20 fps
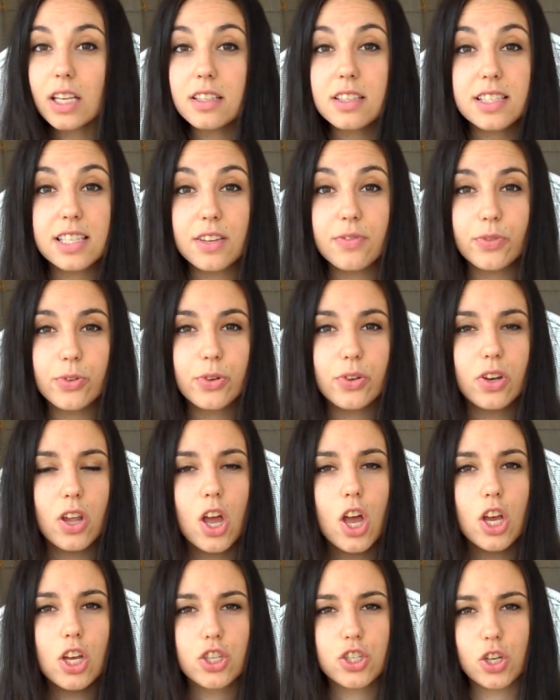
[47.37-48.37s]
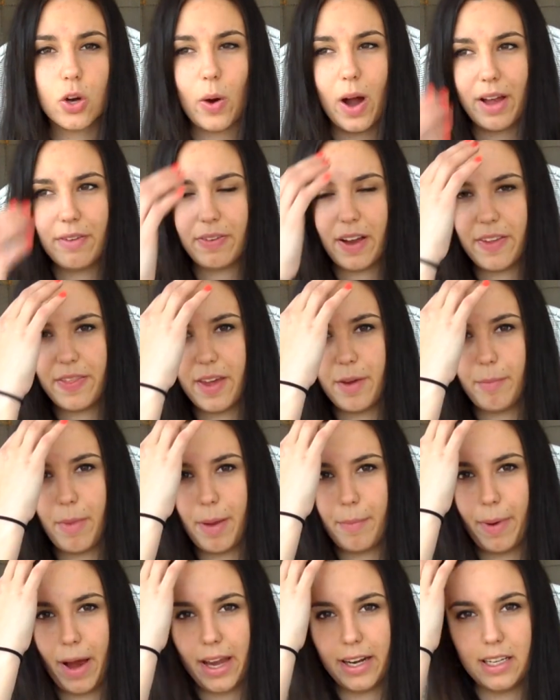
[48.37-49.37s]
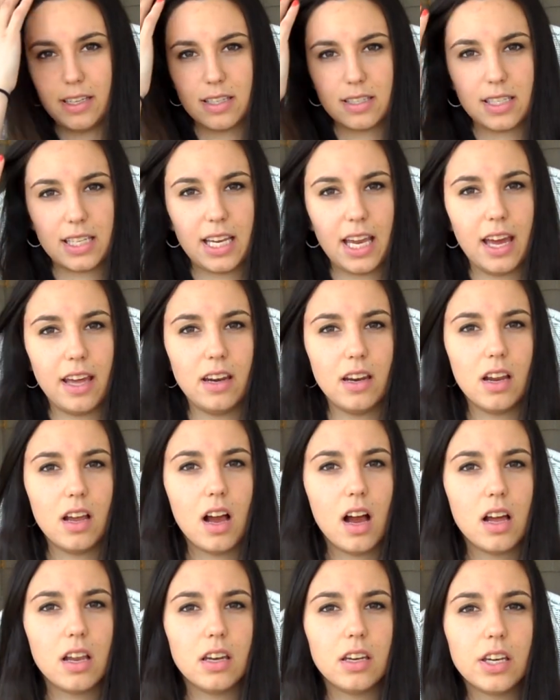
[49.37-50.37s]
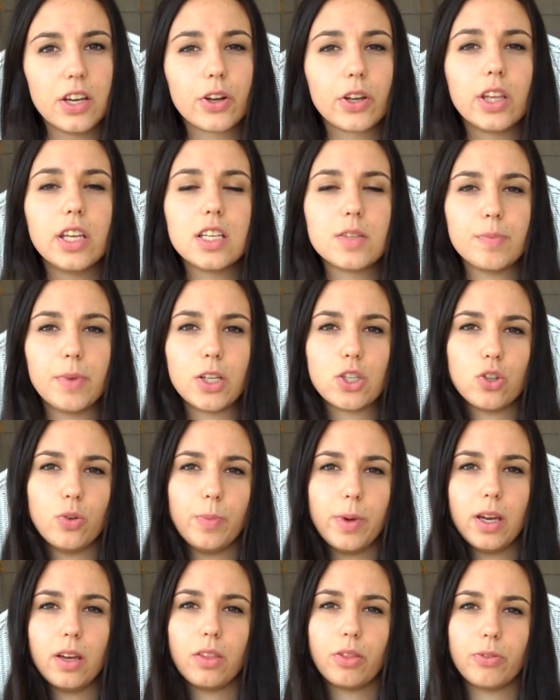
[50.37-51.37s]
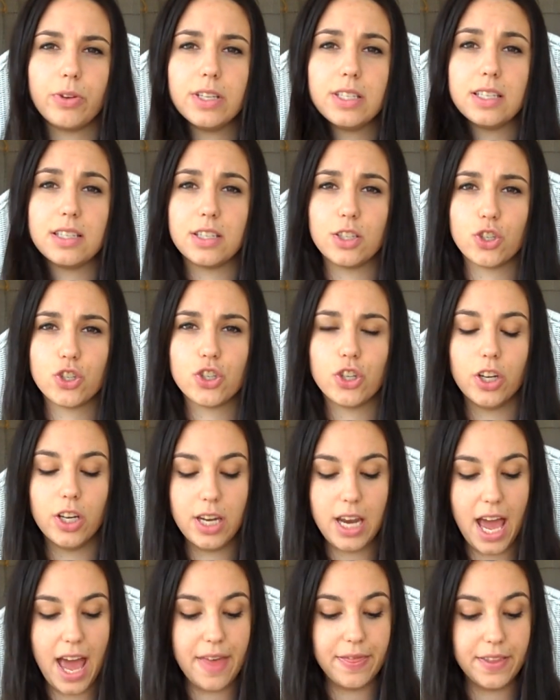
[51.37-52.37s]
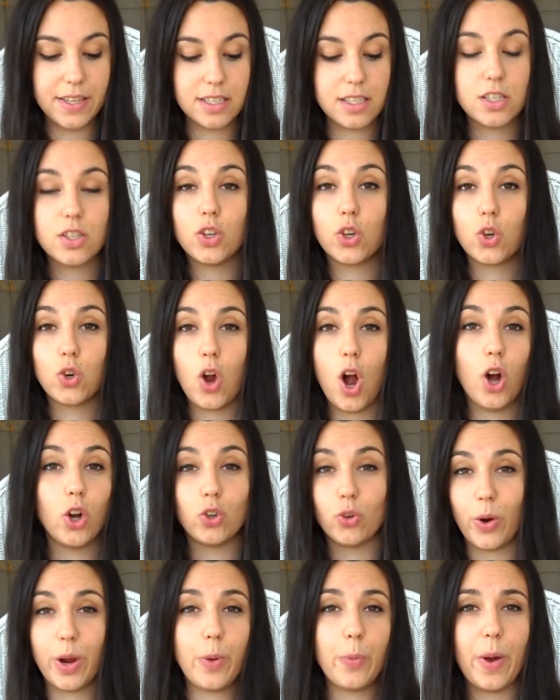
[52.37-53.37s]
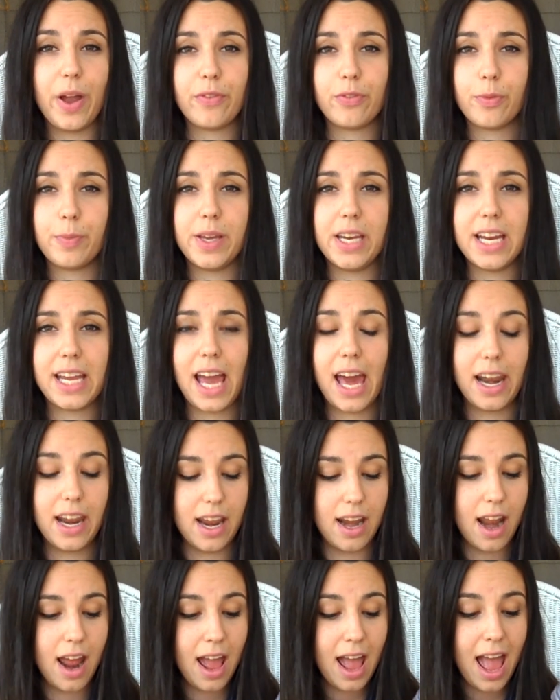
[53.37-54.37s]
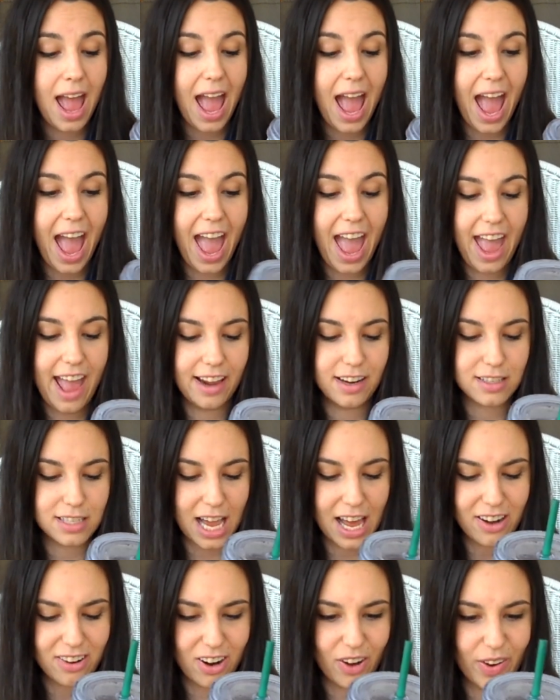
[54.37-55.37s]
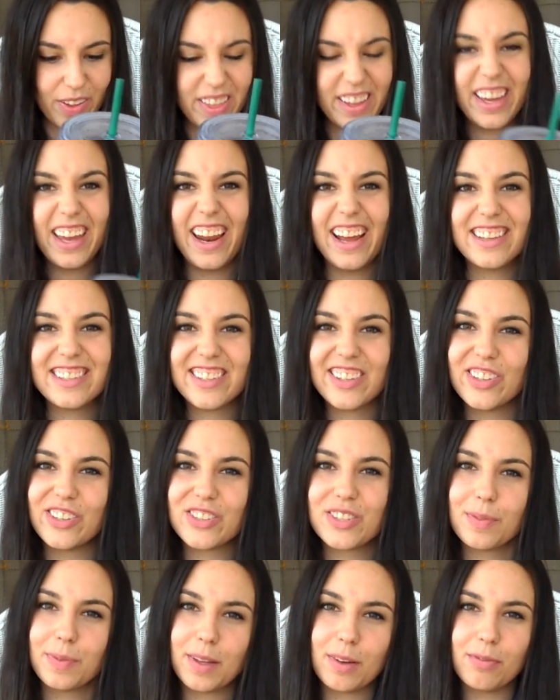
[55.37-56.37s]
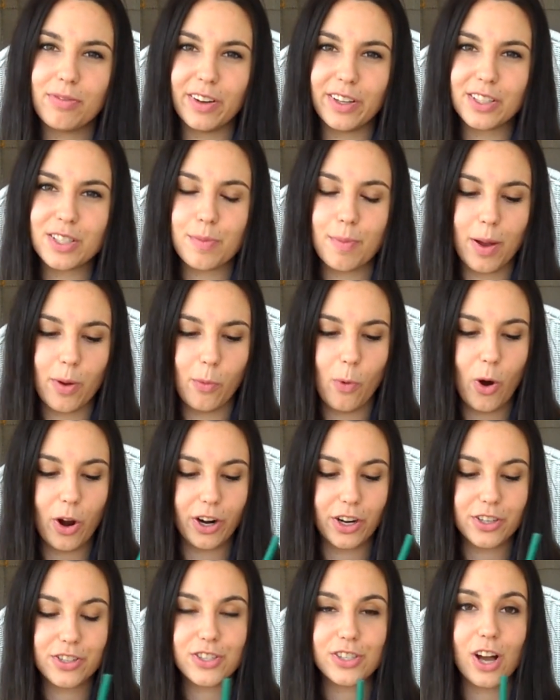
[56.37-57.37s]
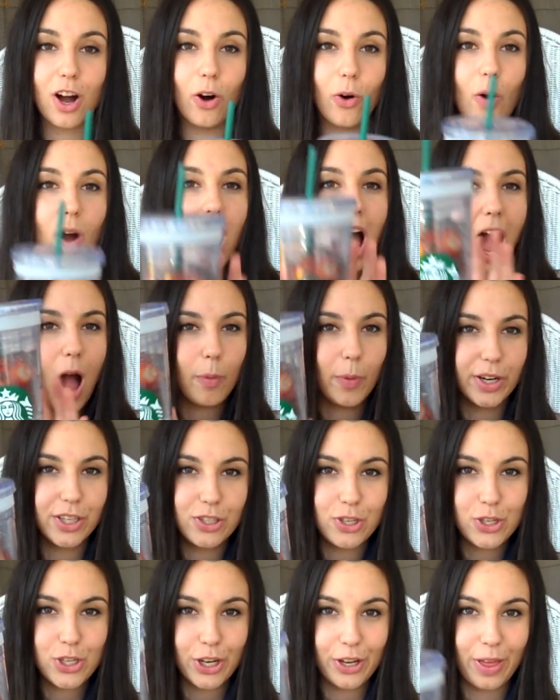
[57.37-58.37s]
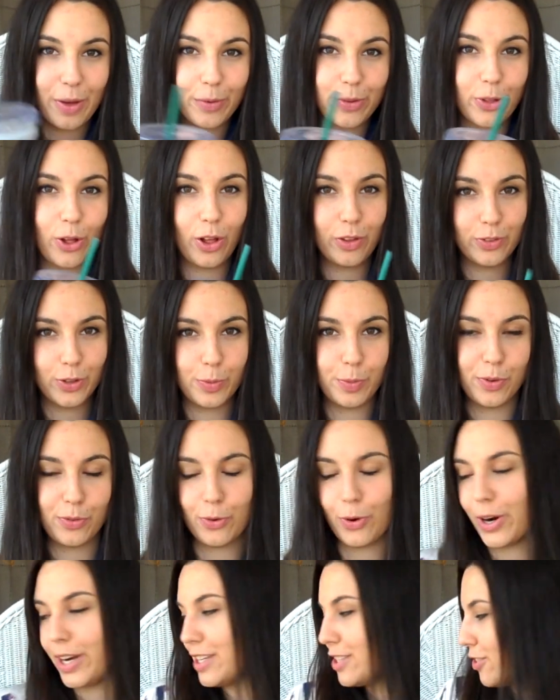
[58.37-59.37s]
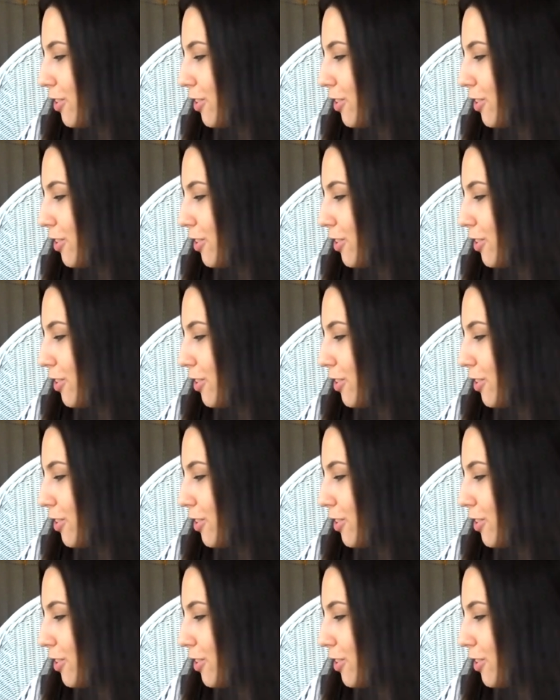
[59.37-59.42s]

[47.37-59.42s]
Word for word: seafood. So I find that my body doesn't get nearly as much omega-3s as it should and this is the, a great way for me to get it and I don't know I think it adds a little something fun to my water so I wanted to share that with all of you before I